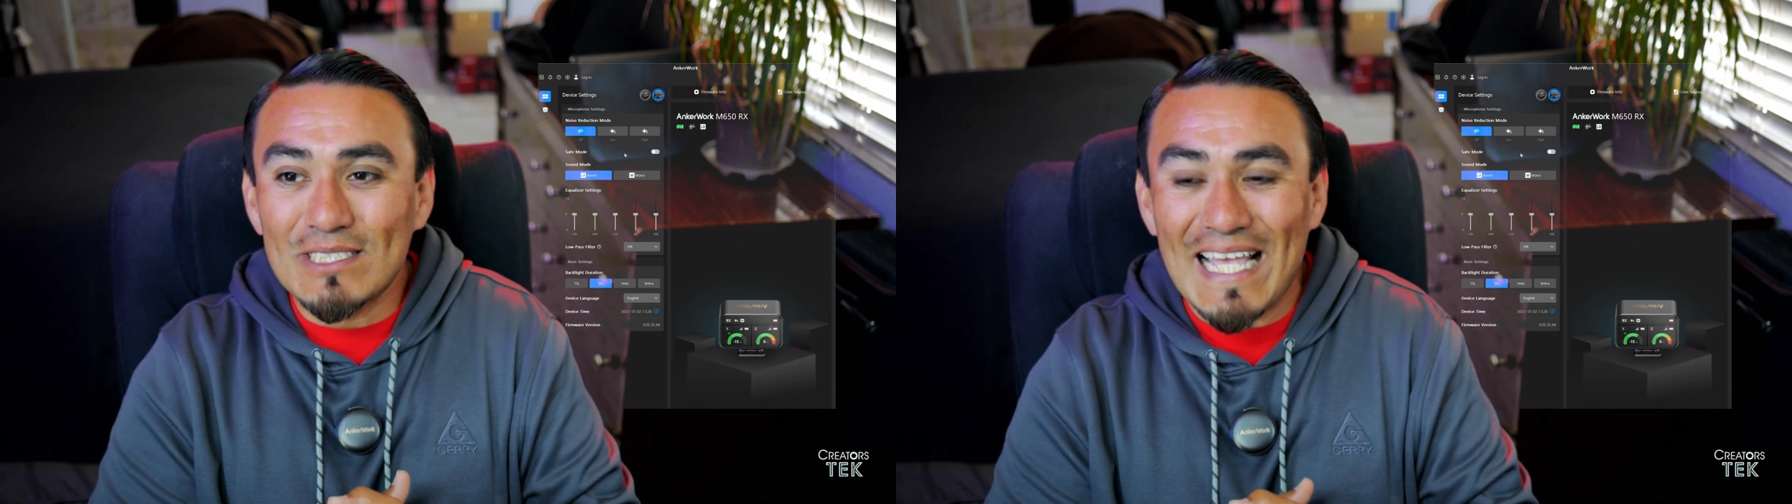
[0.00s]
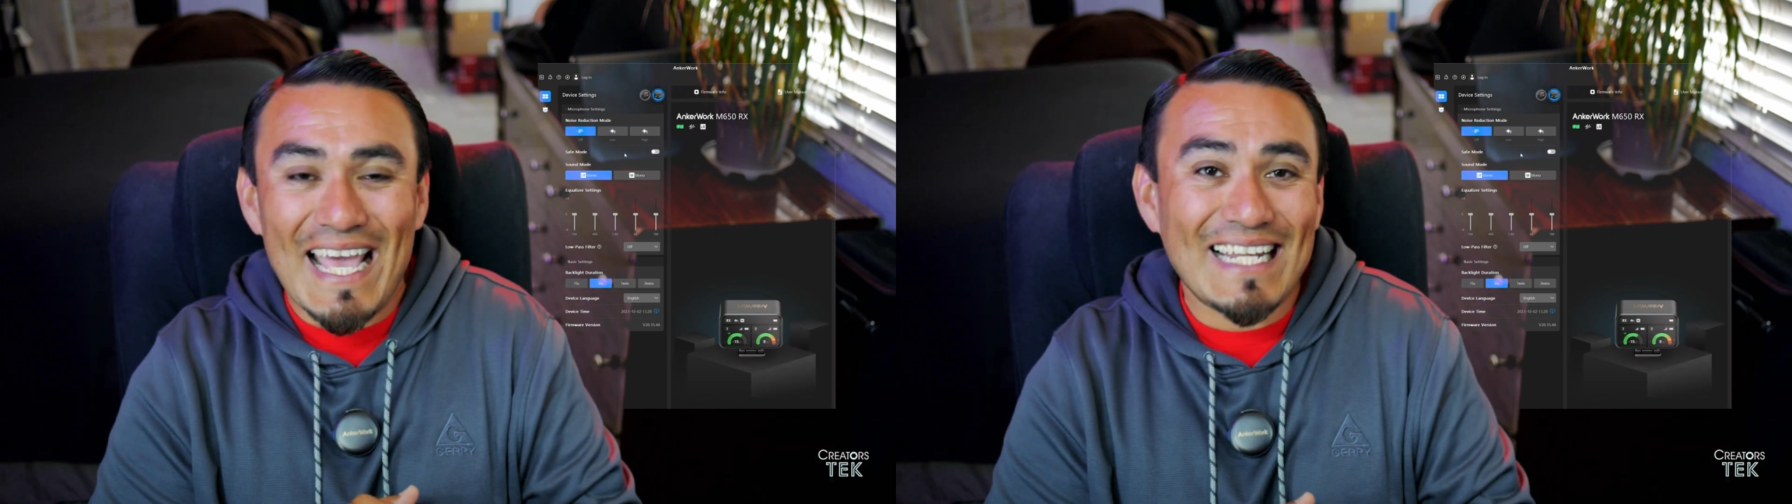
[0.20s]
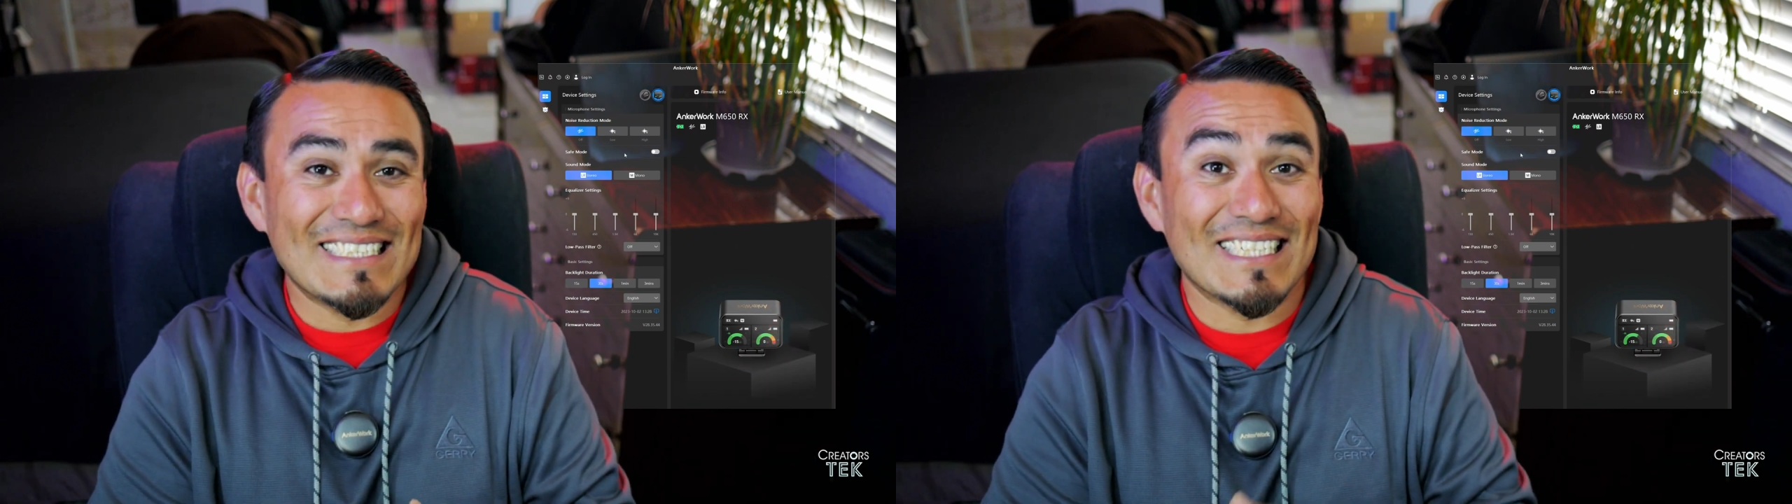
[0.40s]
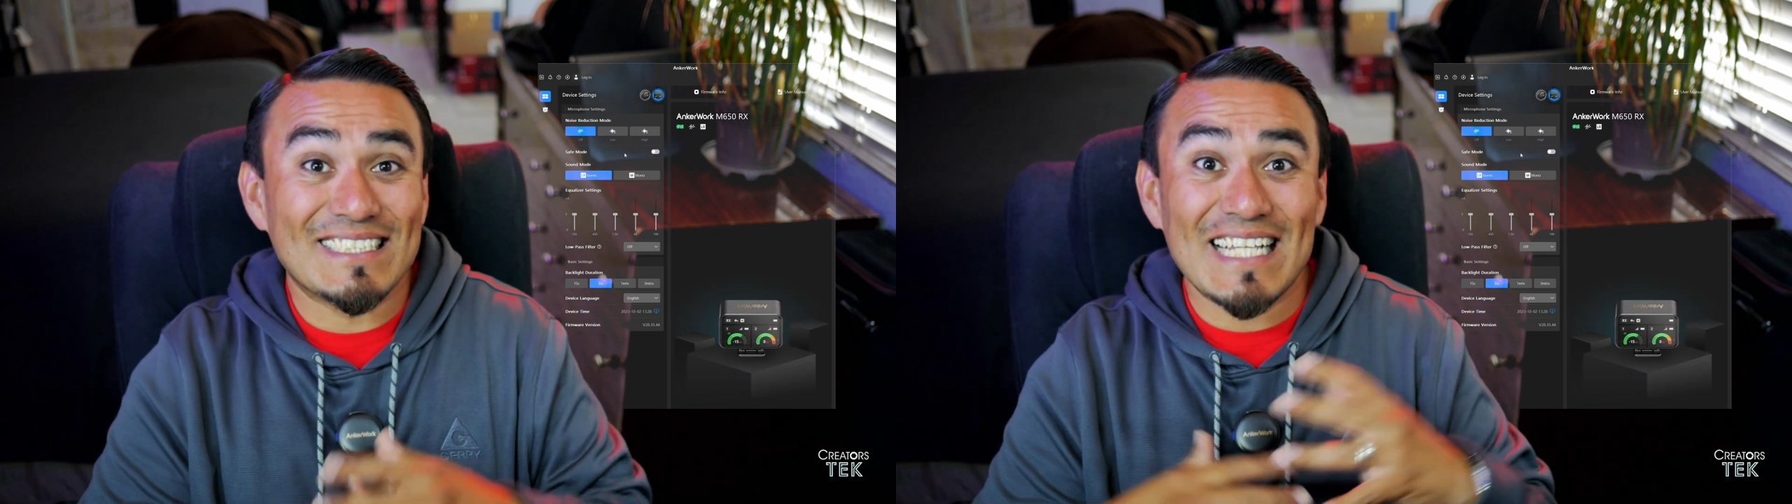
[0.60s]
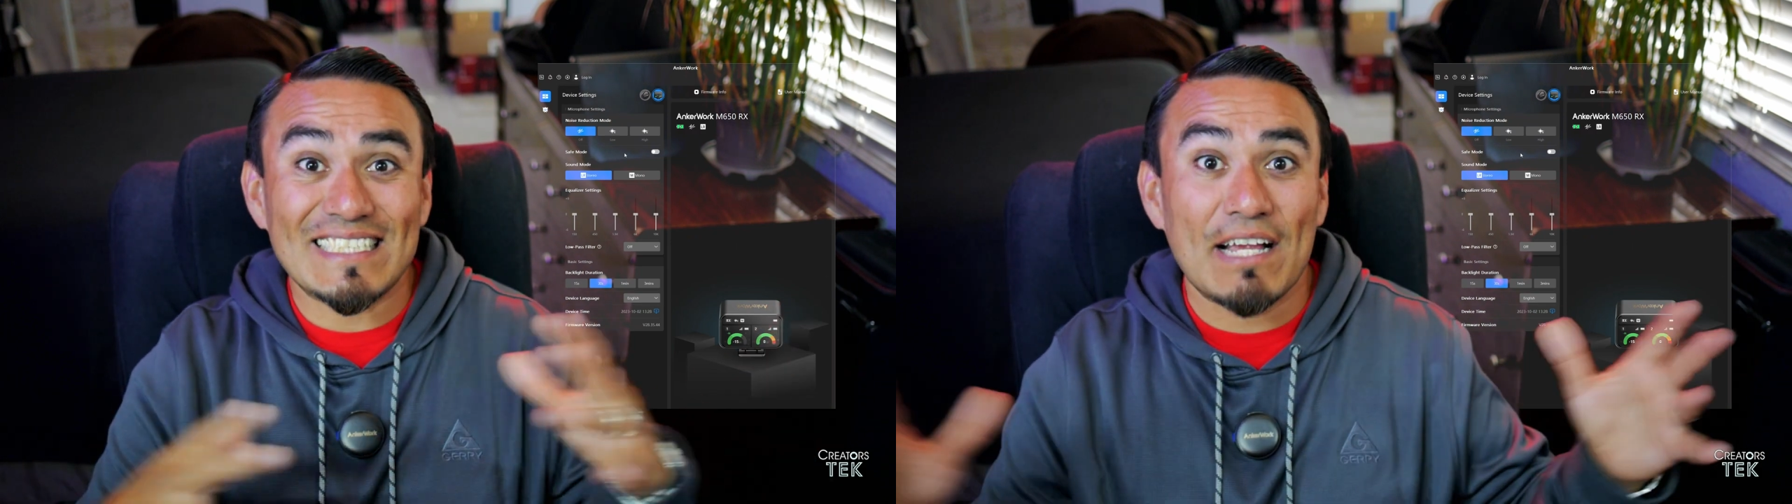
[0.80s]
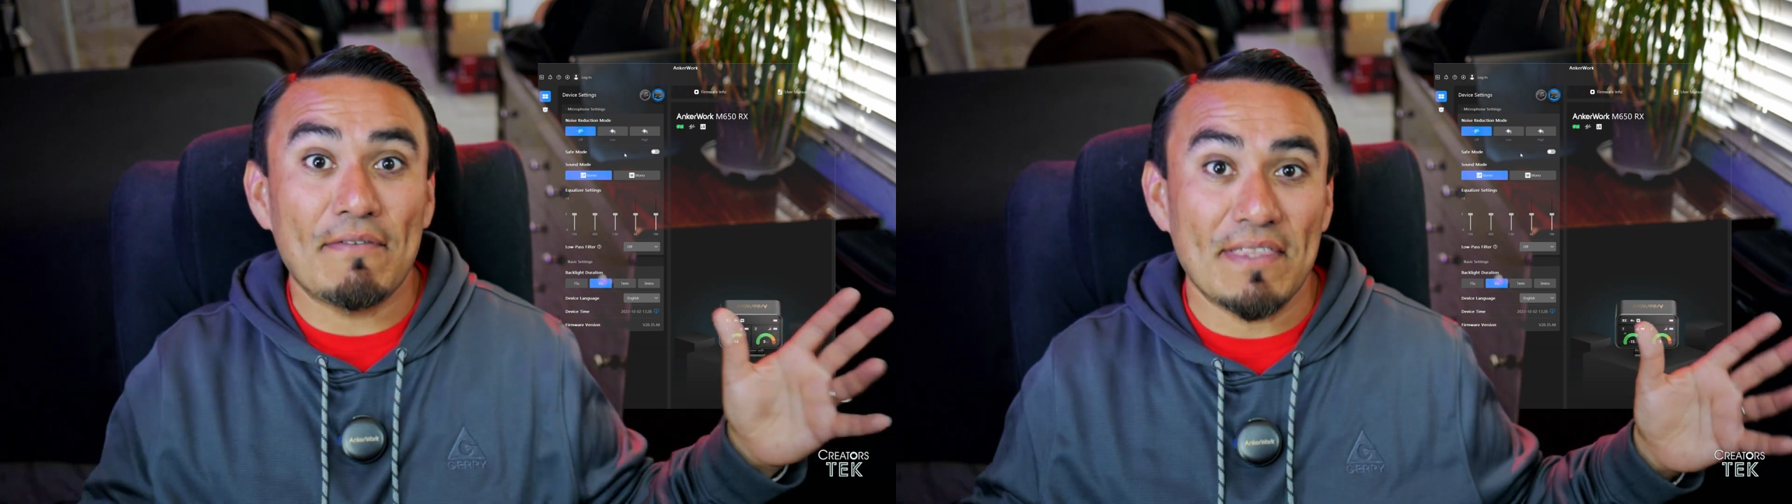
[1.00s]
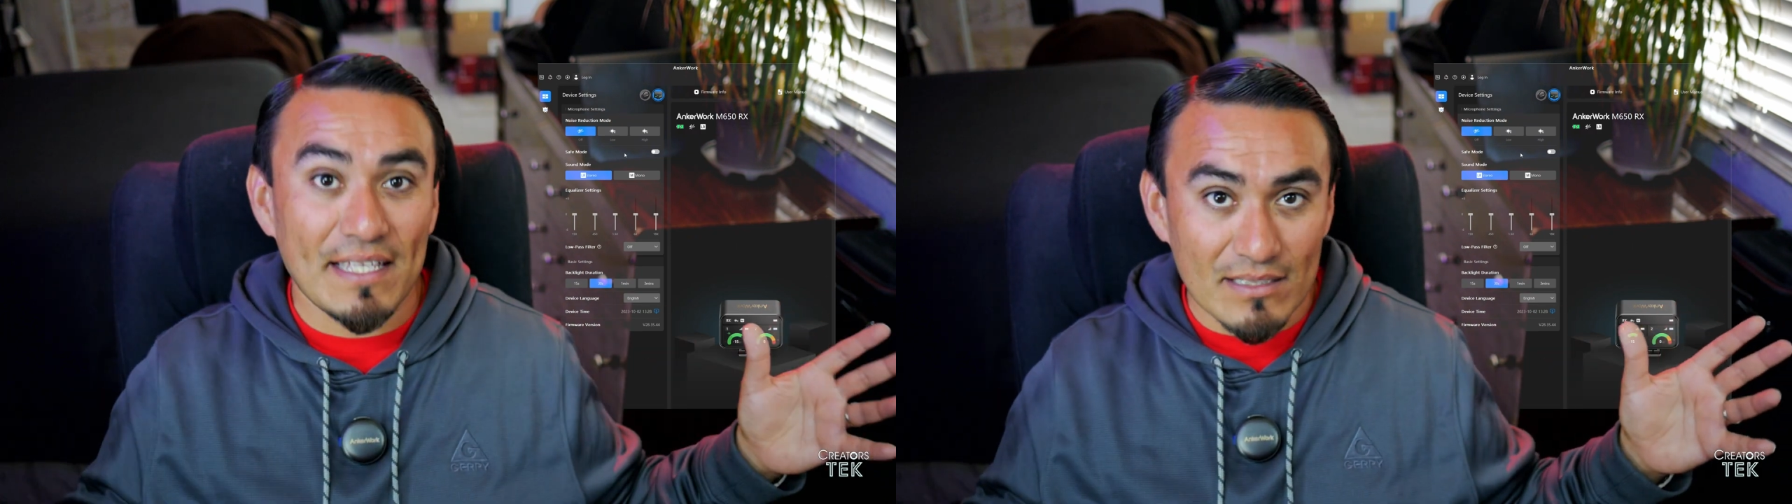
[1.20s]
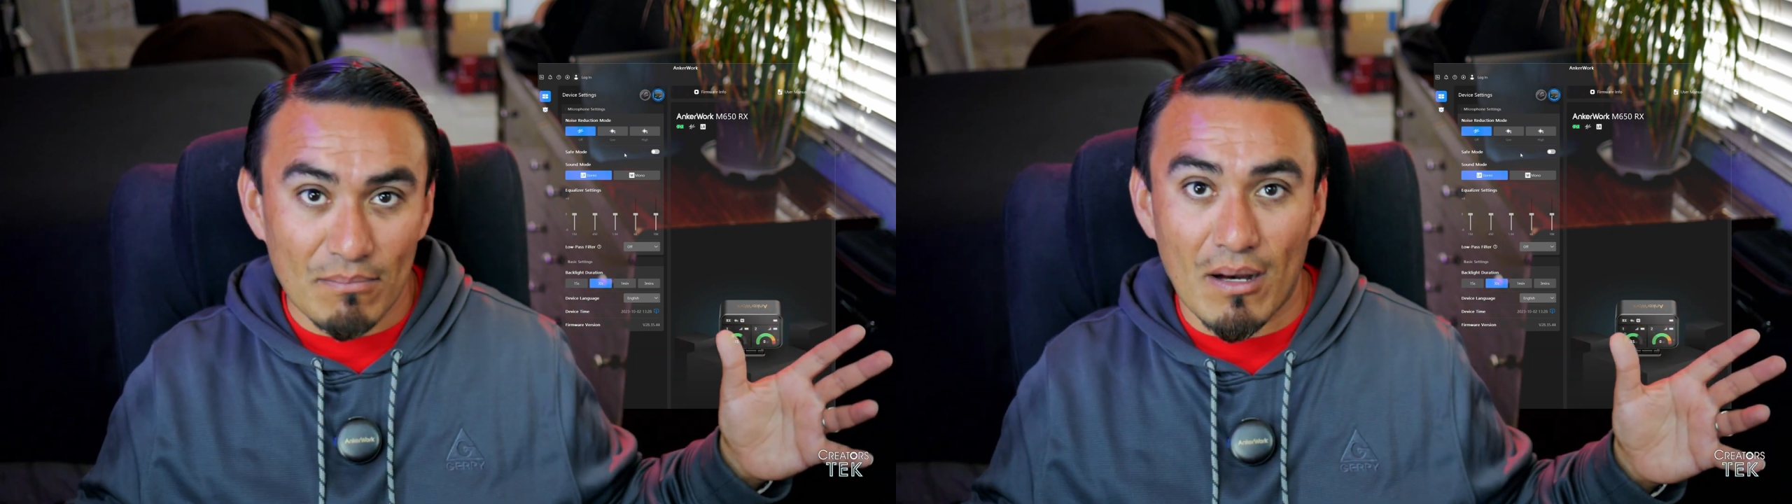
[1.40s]
ahead and just sets everything
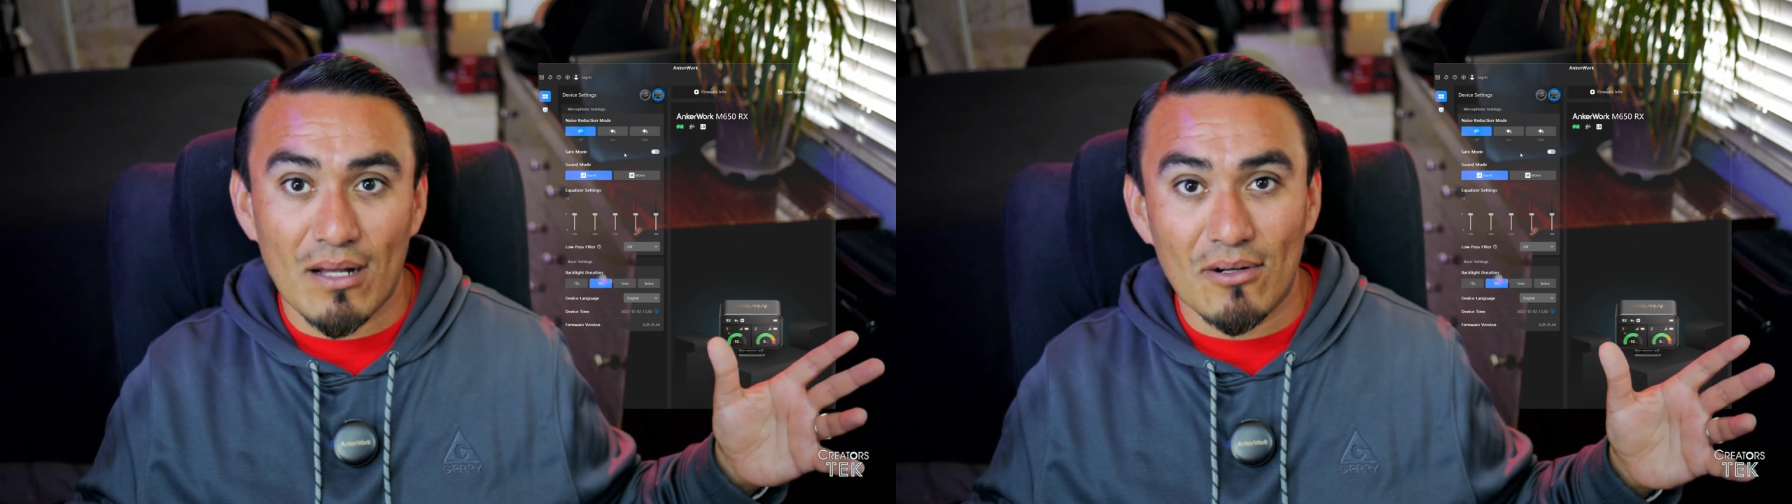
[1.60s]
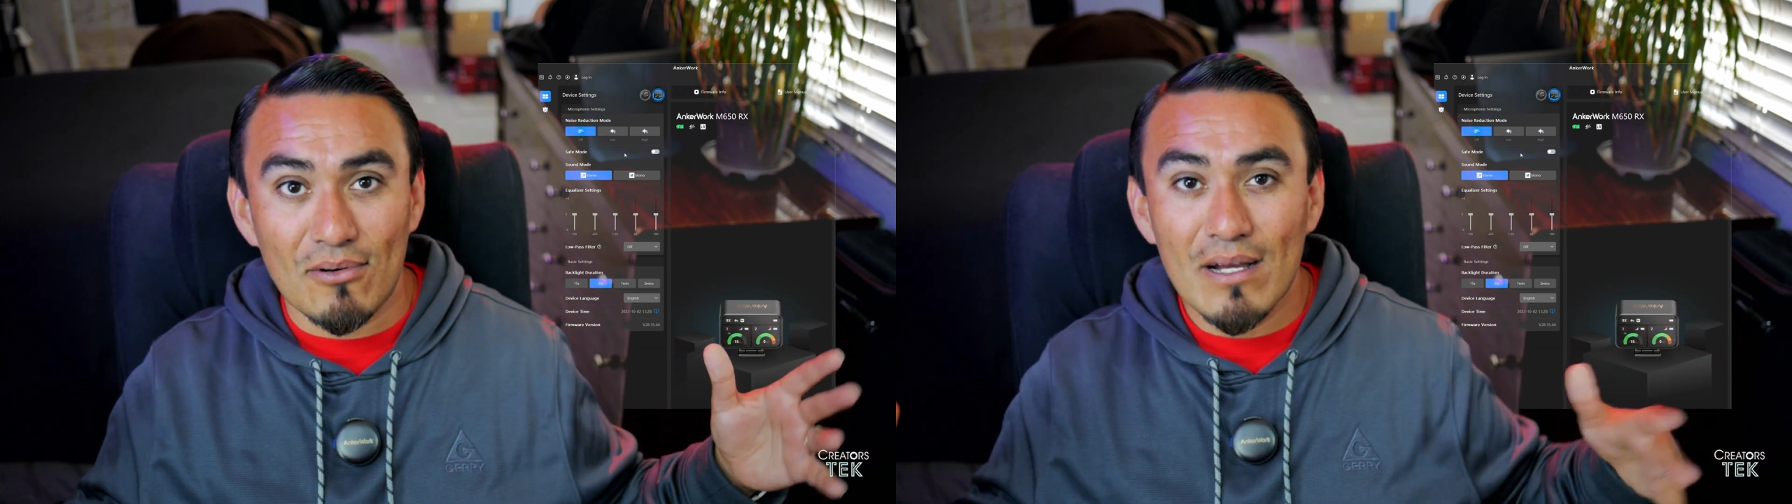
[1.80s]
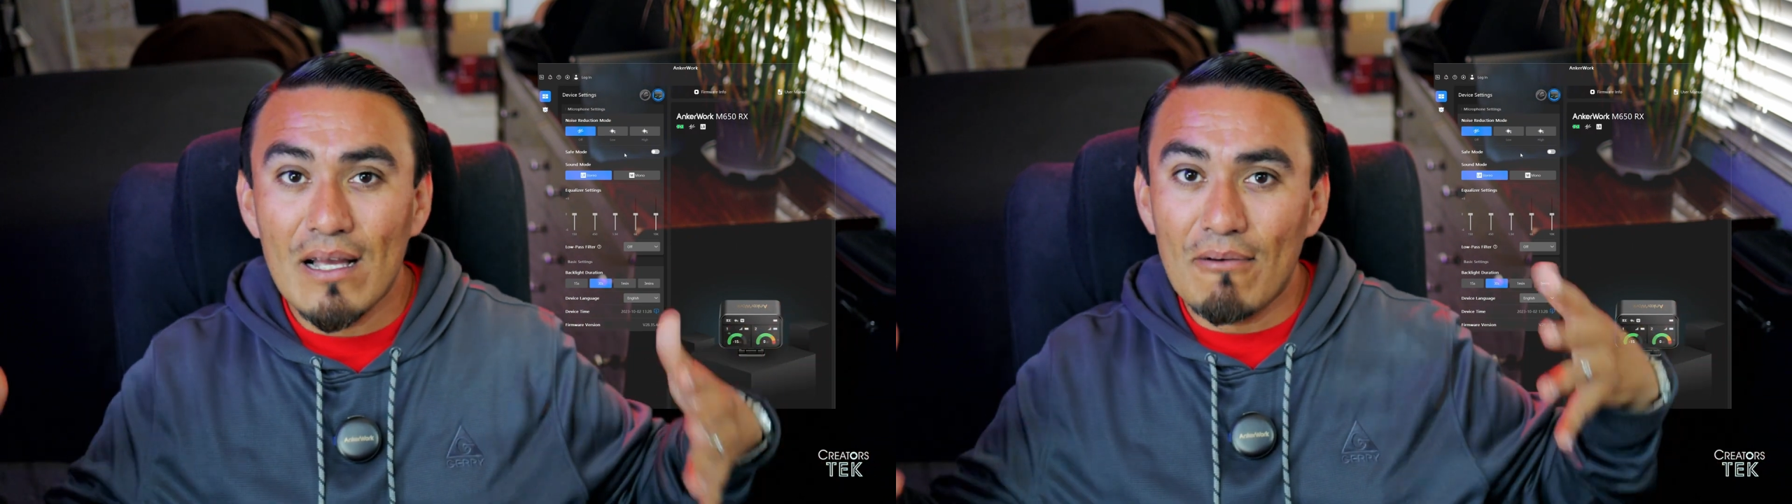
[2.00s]
to mono